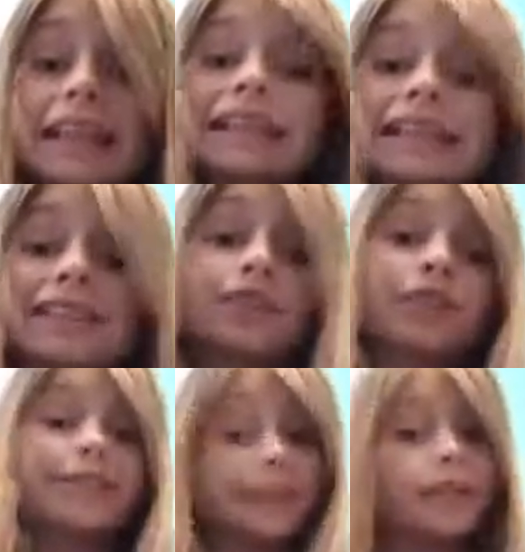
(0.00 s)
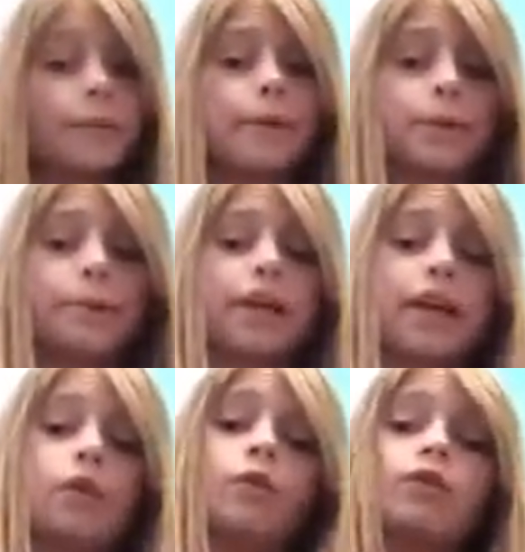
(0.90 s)
guys, so today on Bunny
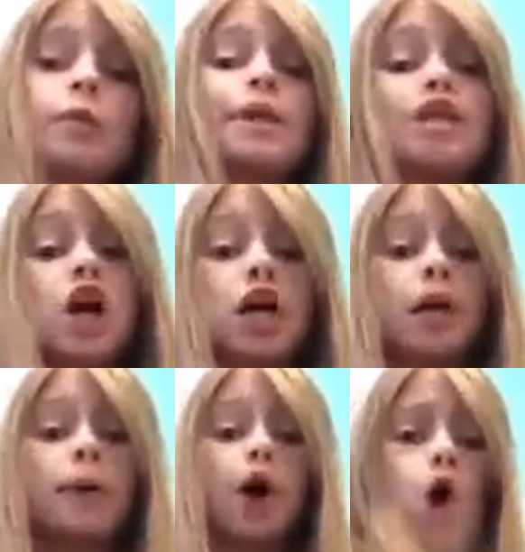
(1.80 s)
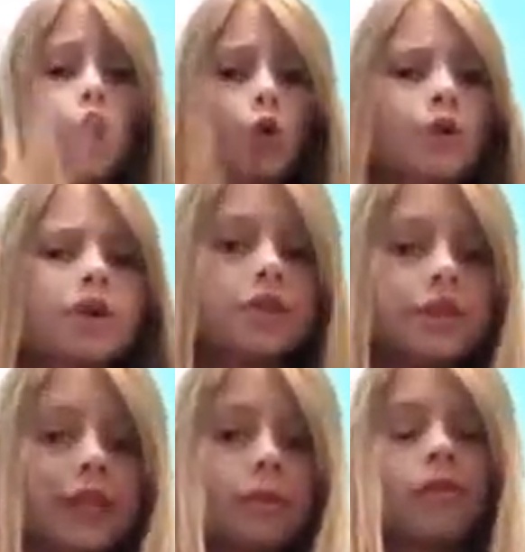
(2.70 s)
Planet we will be talking about what you
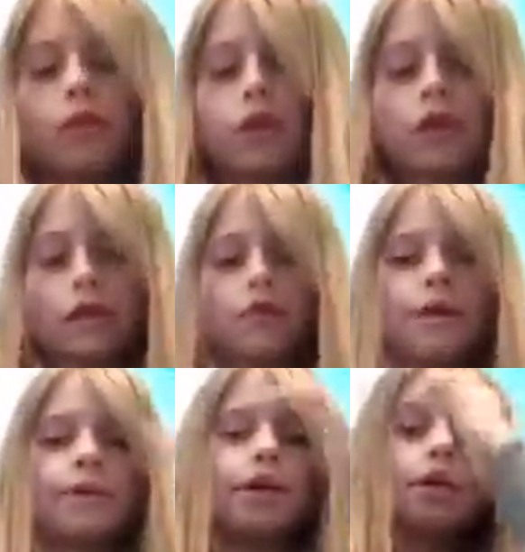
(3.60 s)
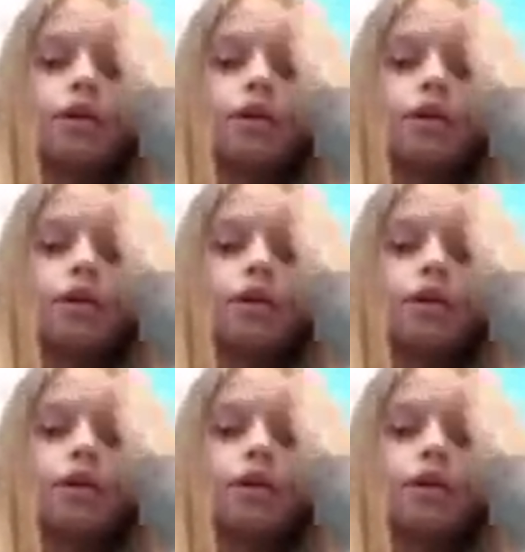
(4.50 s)
need before you get a rabbit.